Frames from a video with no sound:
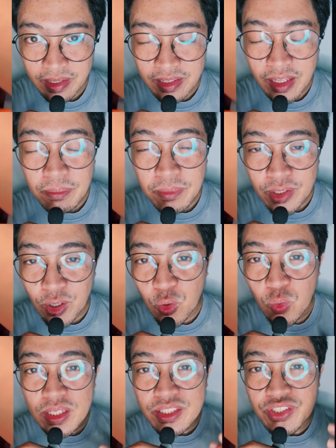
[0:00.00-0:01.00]
let me know
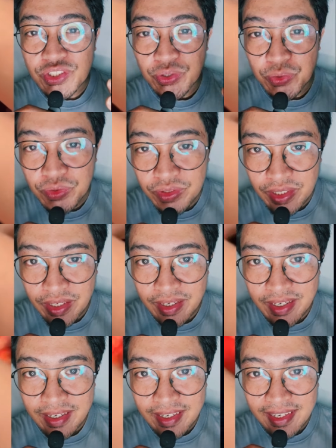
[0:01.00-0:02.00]
what you
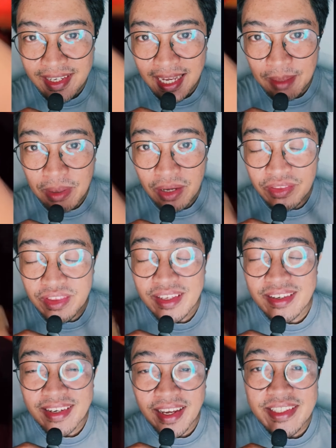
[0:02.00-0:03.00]
think about the
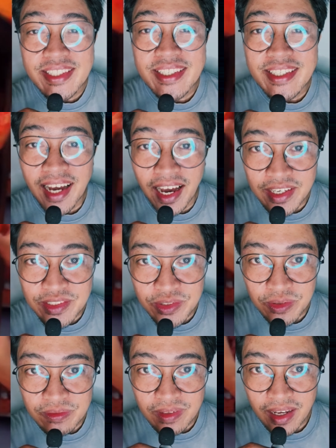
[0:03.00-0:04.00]
Nike
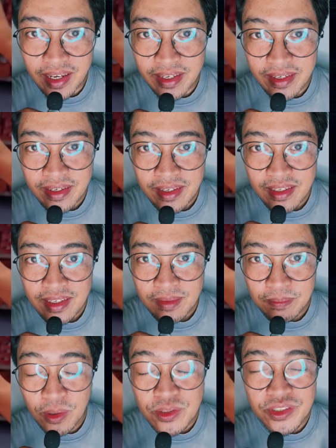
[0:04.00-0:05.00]
ISOFLY.
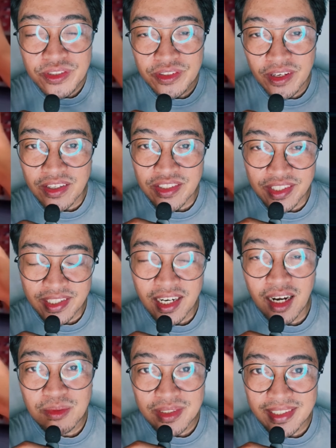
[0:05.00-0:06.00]
Post your thoughts in the
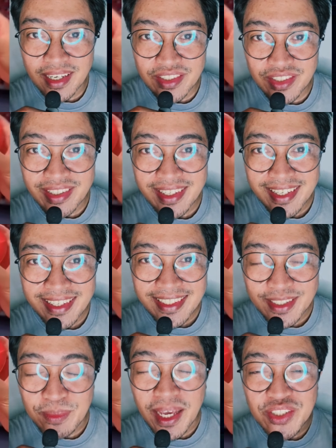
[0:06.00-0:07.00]
comment section,
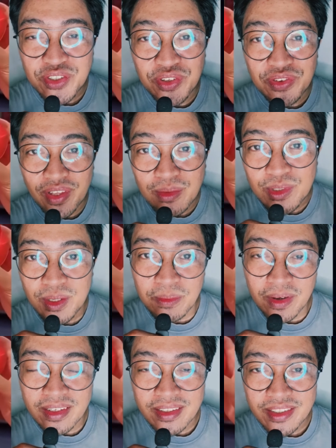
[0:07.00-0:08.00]
smash the thumbs up
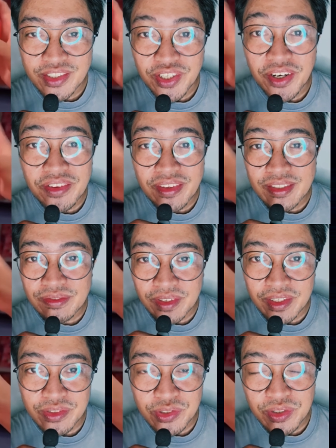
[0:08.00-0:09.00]
button, share this
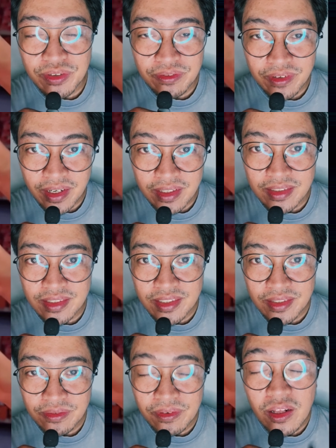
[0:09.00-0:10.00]
video to your
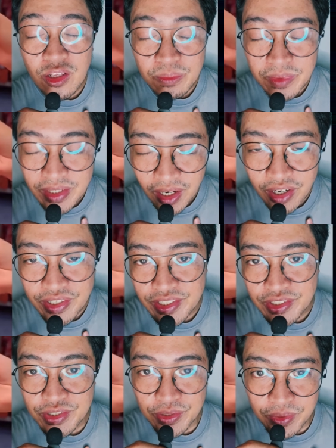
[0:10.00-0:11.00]
friends, follow me on
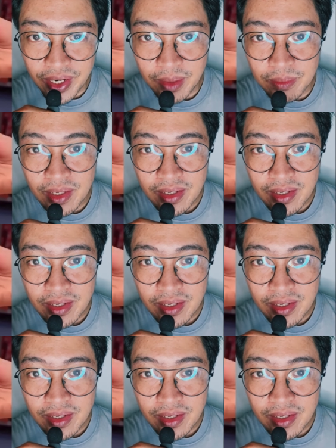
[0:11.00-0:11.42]
Instagram,